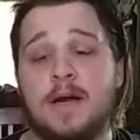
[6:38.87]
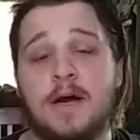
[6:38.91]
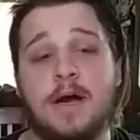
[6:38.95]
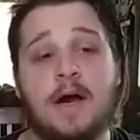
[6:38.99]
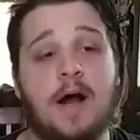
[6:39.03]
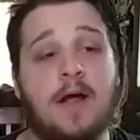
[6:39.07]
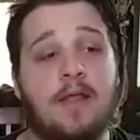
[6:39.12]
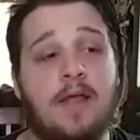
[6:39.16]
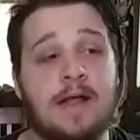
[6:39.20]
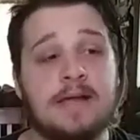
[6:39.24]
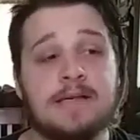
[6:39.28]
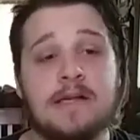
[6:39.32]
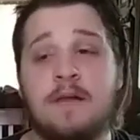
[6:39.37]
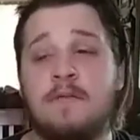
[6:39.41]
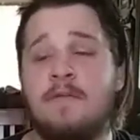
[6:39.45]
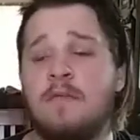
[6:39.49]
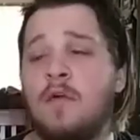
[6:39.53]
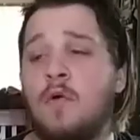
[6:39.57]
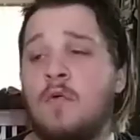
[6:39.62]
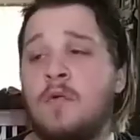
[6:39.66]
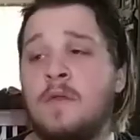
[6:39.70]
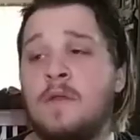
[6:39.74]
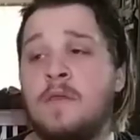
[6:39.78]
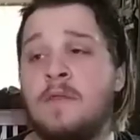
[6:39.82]
That's kind of
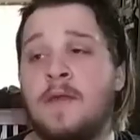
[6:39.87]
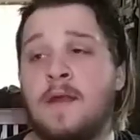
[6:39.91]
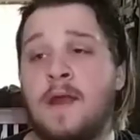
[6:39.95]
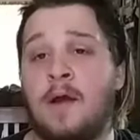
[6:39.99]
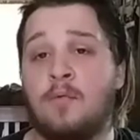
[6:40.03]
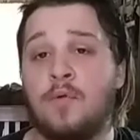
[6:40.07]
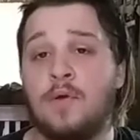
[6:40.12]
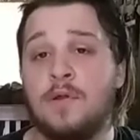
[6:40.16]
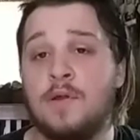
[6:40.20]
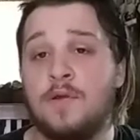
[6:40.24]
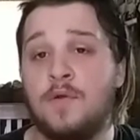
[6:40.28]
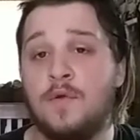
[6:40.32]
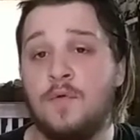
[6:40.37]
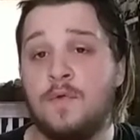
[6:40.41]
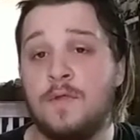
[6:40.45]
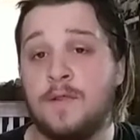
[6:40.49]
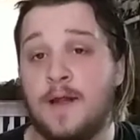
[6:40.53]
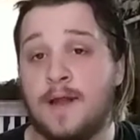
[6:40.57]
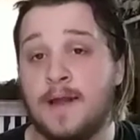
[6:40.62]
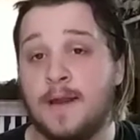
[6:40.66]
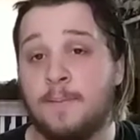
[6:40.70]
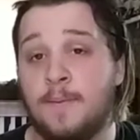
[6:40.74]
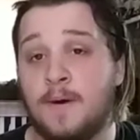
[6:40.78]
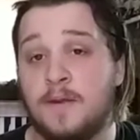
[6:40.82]
the only thing I really do
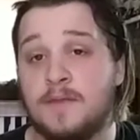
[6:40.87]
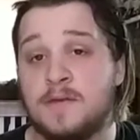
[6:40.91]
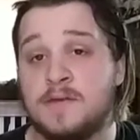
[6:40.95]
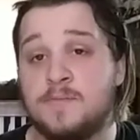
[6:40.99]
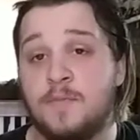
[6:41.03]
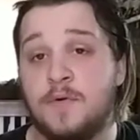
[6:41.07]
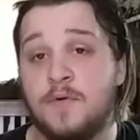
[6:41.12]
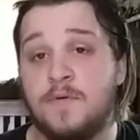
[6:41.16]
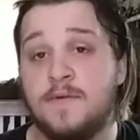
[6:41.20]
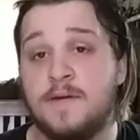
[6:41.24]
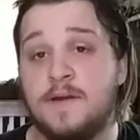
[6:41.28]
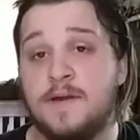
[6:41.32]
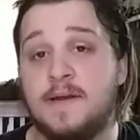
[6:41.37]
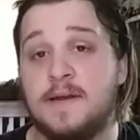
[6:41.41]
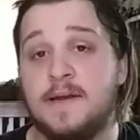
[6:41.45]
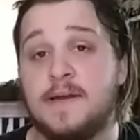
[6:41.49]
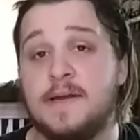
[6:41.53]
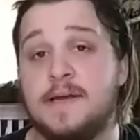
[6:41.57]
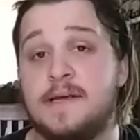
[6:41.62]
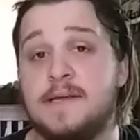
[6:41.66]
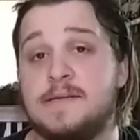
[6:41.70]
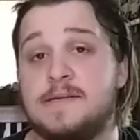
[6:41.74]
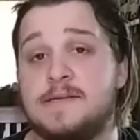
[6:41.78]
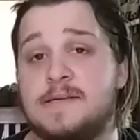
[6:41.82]
like about this movie
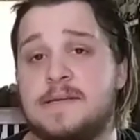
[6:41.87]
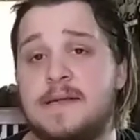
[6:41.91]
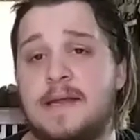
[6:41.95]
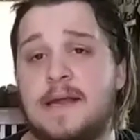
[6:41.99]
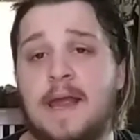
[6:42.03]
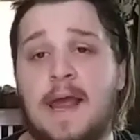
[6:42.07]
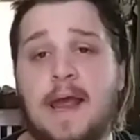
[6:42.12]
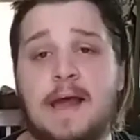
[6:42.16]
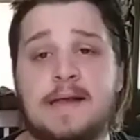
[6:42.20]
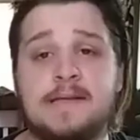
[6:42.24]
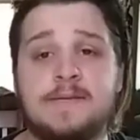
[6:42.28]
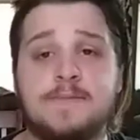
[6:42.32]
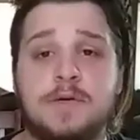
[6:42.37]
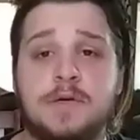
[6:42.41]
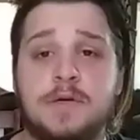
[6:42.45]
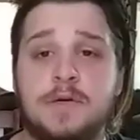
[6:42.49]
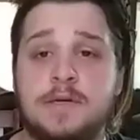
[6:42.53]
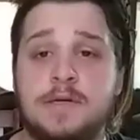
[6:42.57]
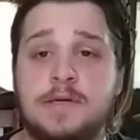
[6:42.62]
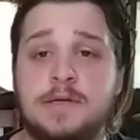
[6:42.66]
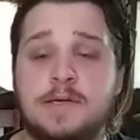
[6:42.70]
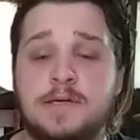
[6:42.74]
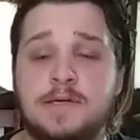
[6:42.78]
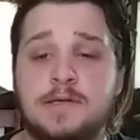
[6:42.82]
is they had some good
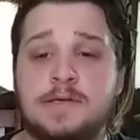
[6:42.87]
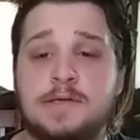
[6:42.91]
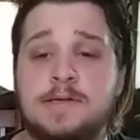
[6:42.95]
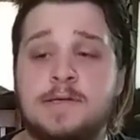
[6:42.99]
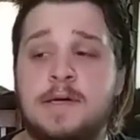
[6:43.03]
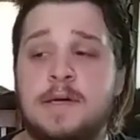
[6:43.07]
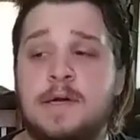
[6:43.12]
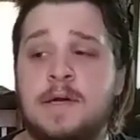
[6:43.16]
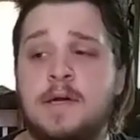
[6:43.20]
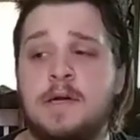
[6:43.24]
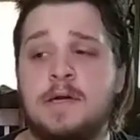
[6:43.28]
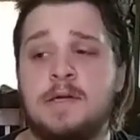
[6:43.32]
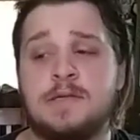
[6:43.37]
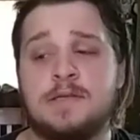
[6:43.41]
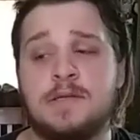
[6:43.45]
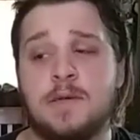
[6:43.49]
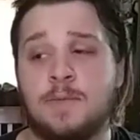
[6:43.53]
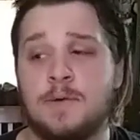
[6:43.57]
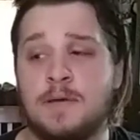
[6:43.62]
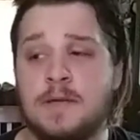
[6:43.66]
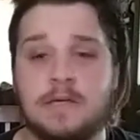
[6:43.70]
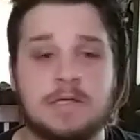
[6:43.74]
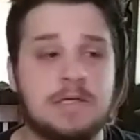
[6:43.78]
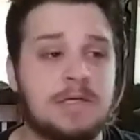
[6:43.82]
kills.
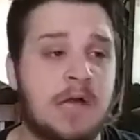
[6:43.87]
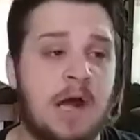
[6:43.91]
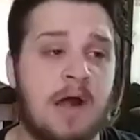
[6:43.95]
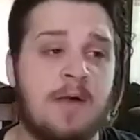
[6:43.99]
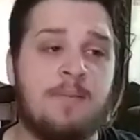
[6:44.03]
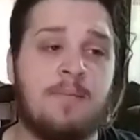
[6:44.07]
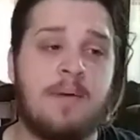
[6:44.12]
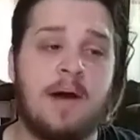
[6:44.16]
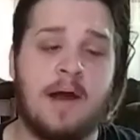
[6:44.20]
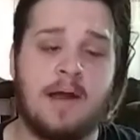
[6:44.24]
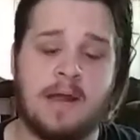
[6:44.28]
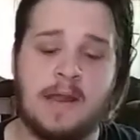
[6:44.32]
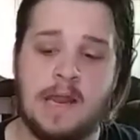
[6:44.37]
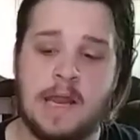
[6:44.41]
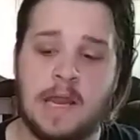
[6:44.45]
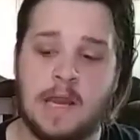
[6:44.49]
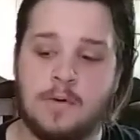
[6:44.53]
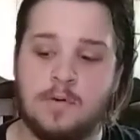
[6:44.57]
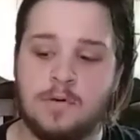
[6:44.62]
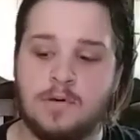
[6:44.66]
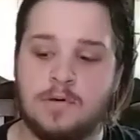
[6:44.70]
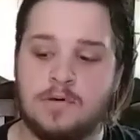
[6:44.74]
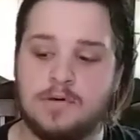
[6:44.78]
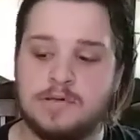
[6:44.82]
Someone gets shot by an
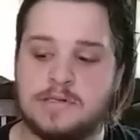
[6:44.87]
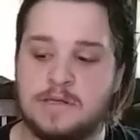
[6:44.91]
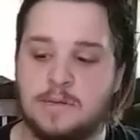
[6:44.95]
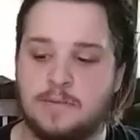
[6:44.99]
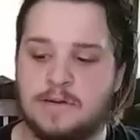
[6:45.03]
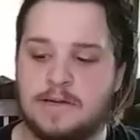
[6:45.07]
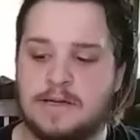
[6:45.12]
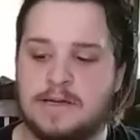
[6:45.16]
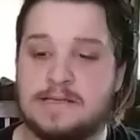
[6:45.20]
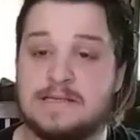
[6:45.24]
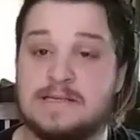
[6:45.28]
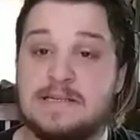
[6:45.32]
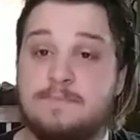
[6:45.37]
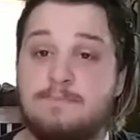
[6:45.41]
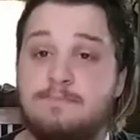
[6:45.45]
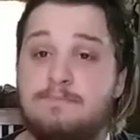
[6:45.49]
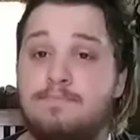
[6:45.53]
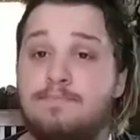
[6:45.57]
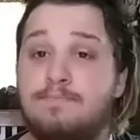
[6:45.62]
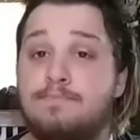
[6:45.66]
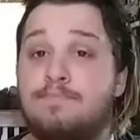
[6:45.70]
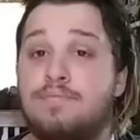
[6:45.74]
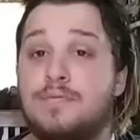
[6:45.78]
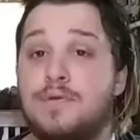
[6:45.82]
arrow, someone gets
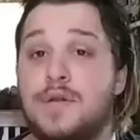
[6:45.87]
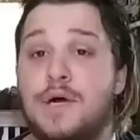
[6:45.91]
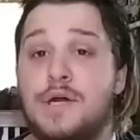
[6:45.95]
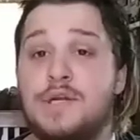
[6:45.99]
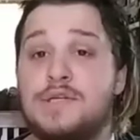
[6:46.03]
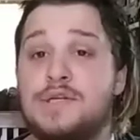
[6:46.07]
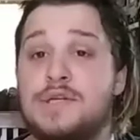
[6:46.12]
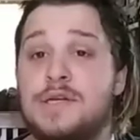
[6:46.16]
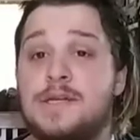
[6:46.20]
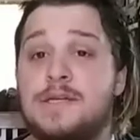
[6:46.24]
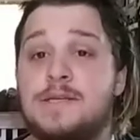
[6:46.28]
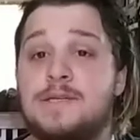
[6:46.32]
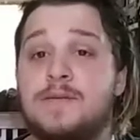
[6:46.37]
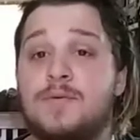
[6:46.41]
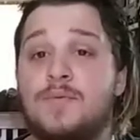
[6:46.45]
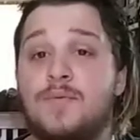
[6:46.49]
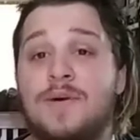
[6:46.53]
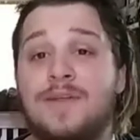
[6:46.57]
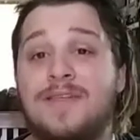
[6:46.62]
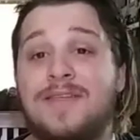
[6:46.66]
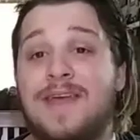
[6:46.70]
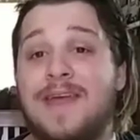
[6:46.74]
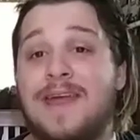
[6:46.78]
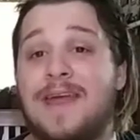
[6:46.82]
bludgeoned
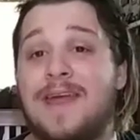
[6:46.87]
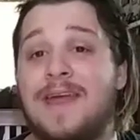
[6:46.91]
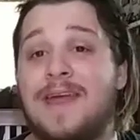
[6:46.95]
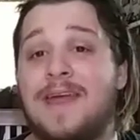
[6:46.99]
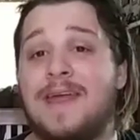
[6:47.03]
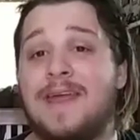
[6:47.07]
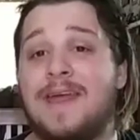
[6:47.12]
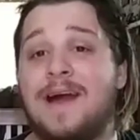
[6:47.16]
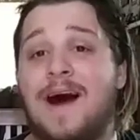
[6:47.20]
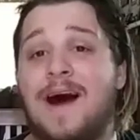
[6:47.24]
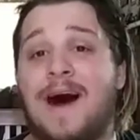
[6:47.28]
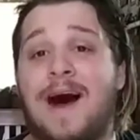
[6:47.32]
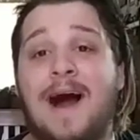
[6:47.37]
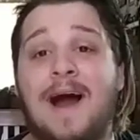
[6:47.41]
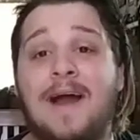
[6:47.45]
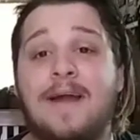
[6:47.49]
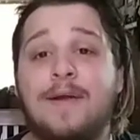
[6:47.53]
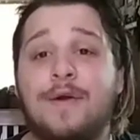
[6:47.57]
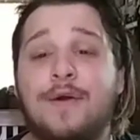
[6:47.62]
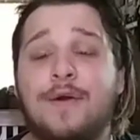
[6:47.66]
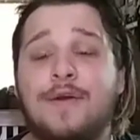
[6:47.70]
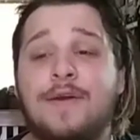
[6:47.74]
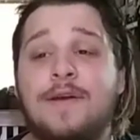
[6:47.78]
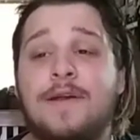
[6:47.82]
with a
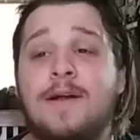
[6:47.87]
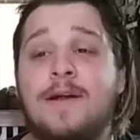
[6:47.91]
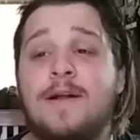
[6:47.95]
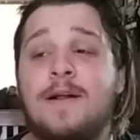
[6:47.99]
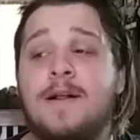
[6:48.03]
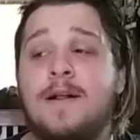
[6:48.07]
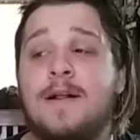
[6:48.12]
iron.